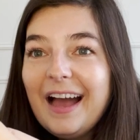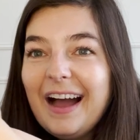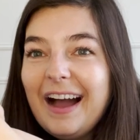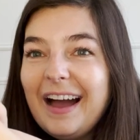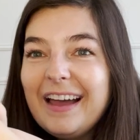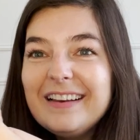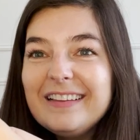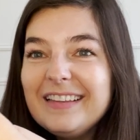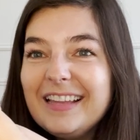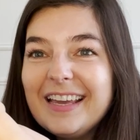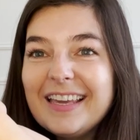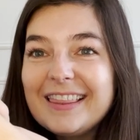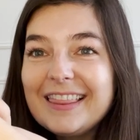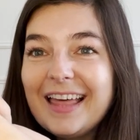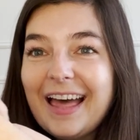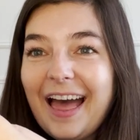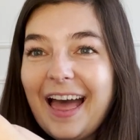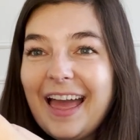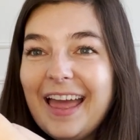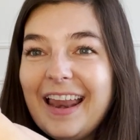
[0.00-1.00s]
I don't like
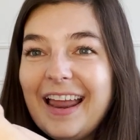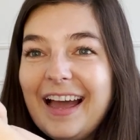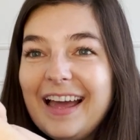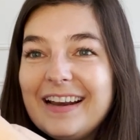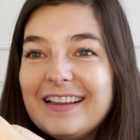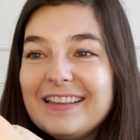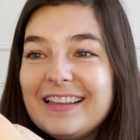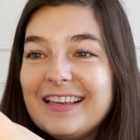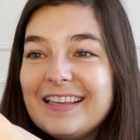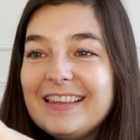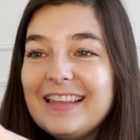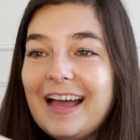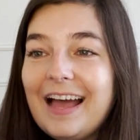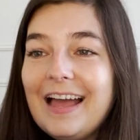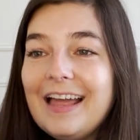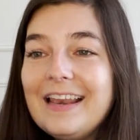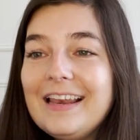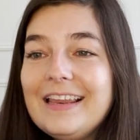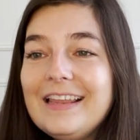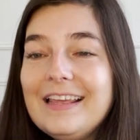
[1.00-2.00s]
that. I don't like that.
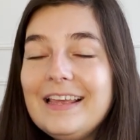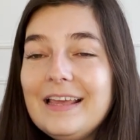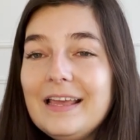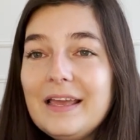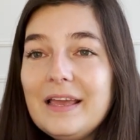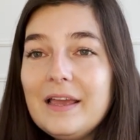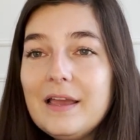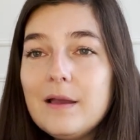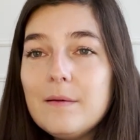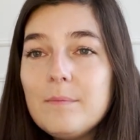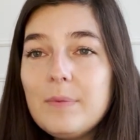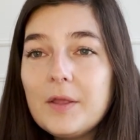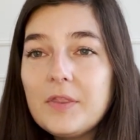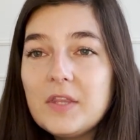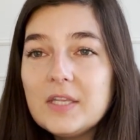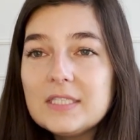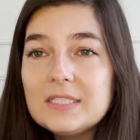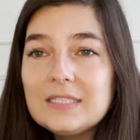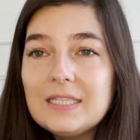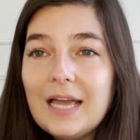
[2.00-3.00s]
But
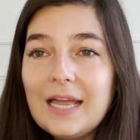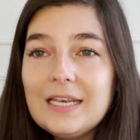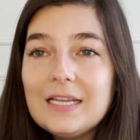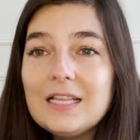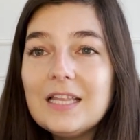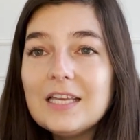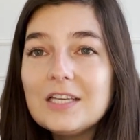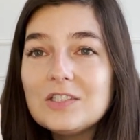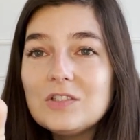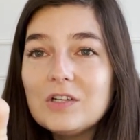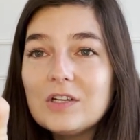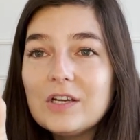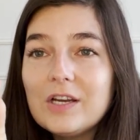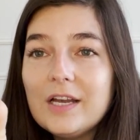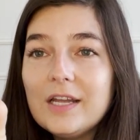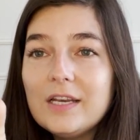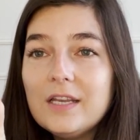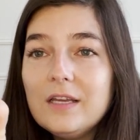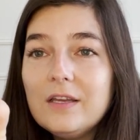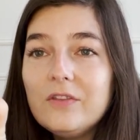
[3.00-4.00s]
the side clicks are
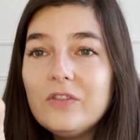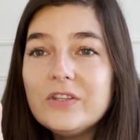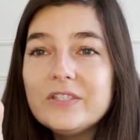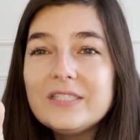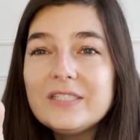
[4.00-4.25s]
good. The